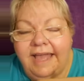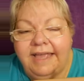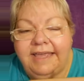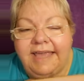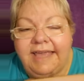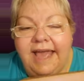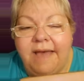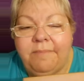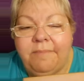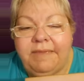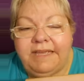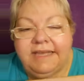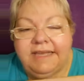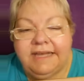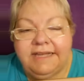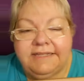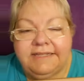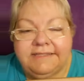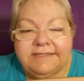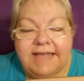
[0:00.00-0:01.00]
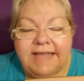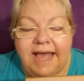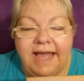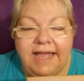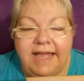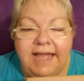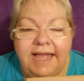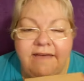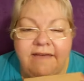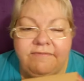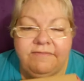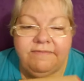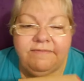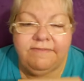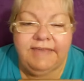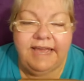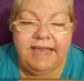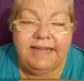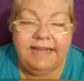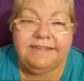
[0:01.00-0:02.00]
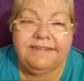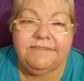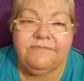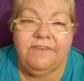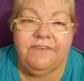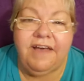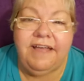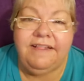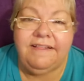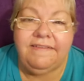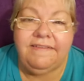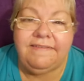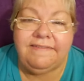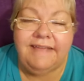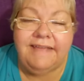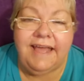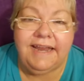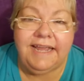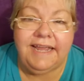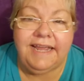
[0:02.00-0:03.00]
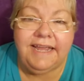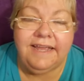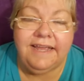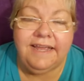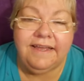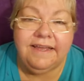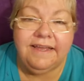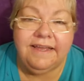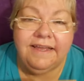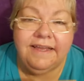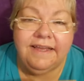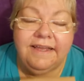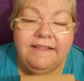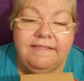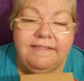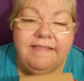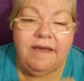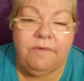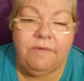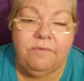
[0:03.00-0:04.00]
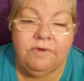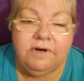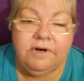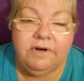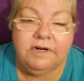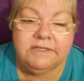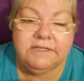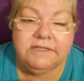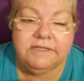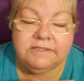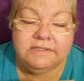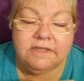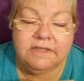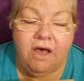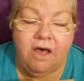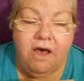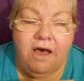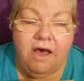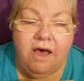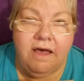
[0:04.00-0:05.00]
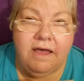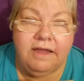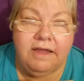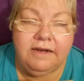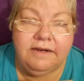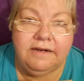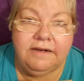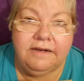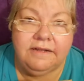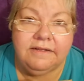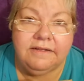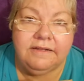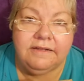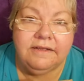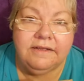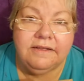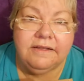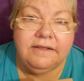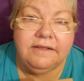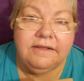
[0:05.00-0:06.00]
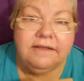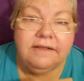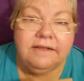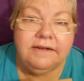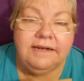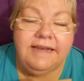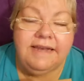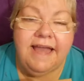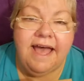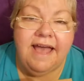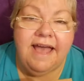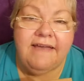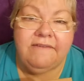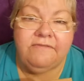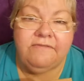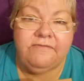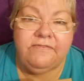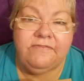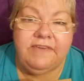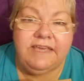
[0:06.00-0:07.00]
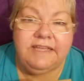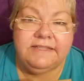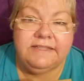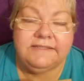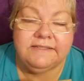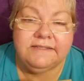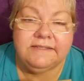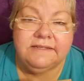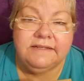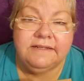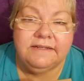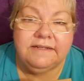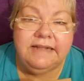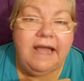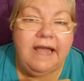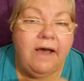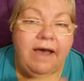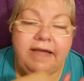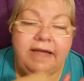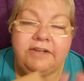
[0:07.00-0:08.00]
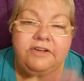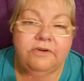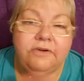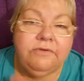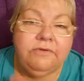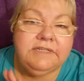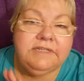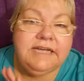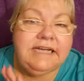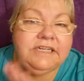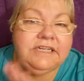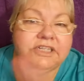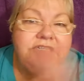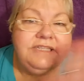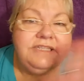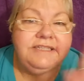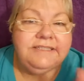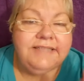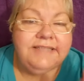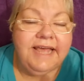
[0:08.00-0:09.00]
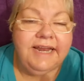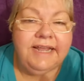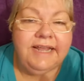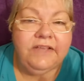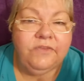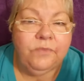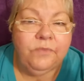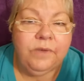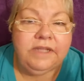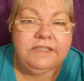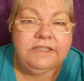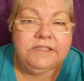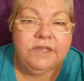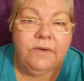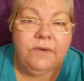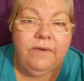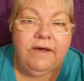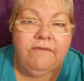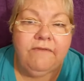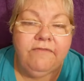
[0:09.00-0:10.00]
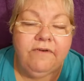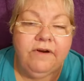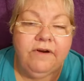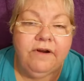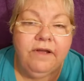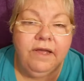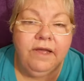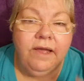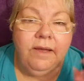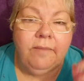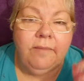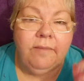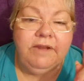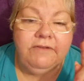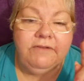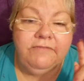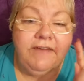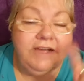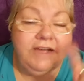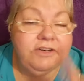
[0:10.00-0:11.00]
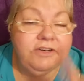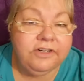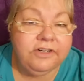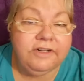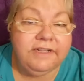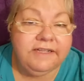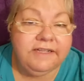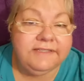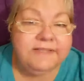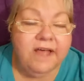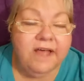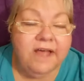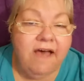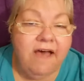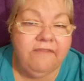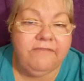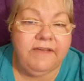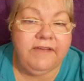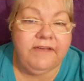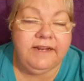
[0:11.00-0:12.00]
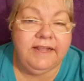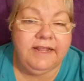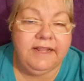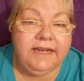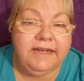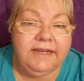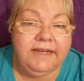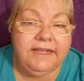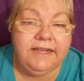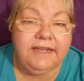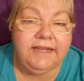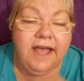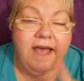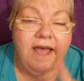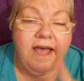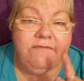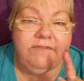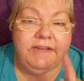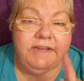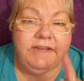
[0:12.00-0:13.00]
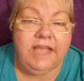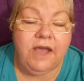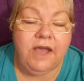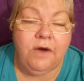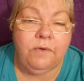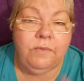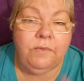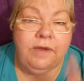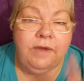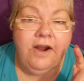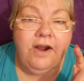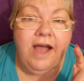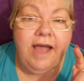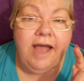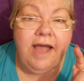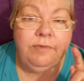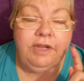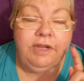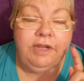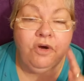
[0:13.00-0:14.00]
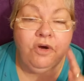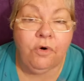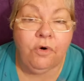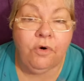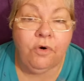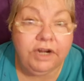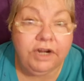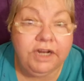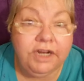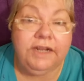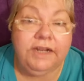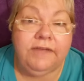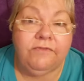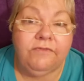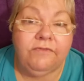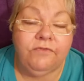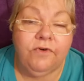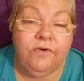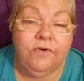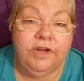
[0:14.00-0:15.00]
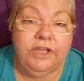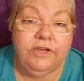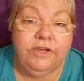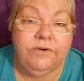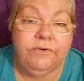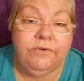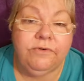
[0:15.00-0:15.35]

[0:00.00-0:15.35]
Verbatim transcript: yeah, because I have yet to find the setting that works on live feeds. Now, I don't touch the settings whatsoever, but if I turn this off and then did a video where I recorded it for you